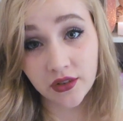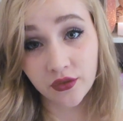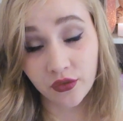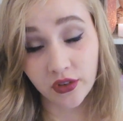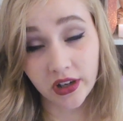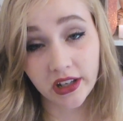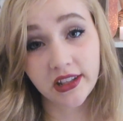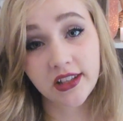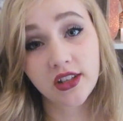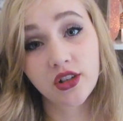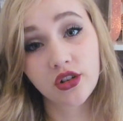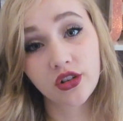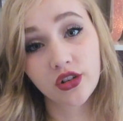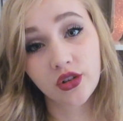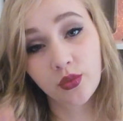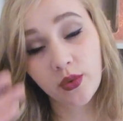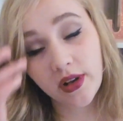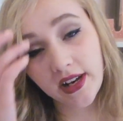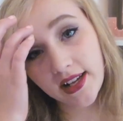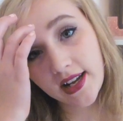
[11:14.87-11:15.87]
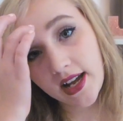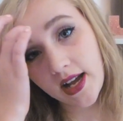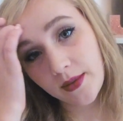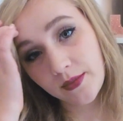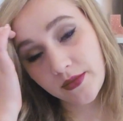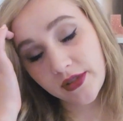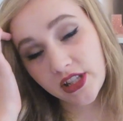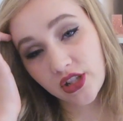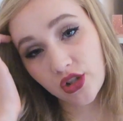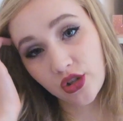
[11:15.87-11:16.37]
really good when it
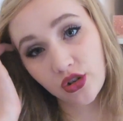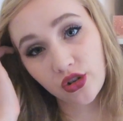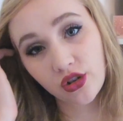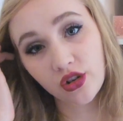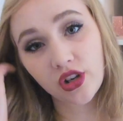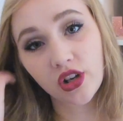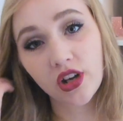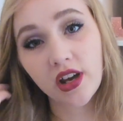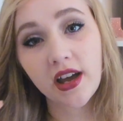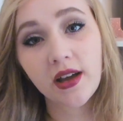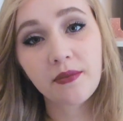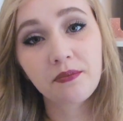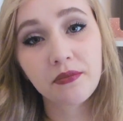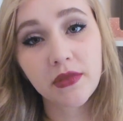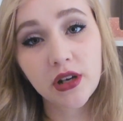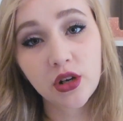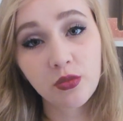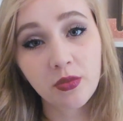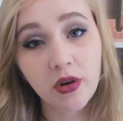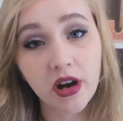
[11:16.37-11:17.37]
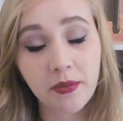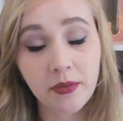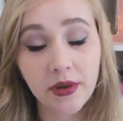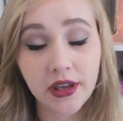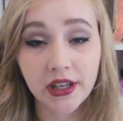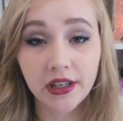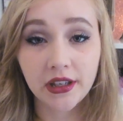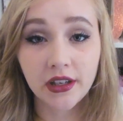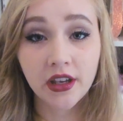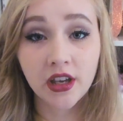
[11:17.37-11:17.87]
comes to meal
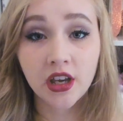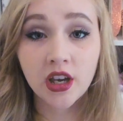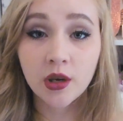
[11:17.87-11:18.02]
prepping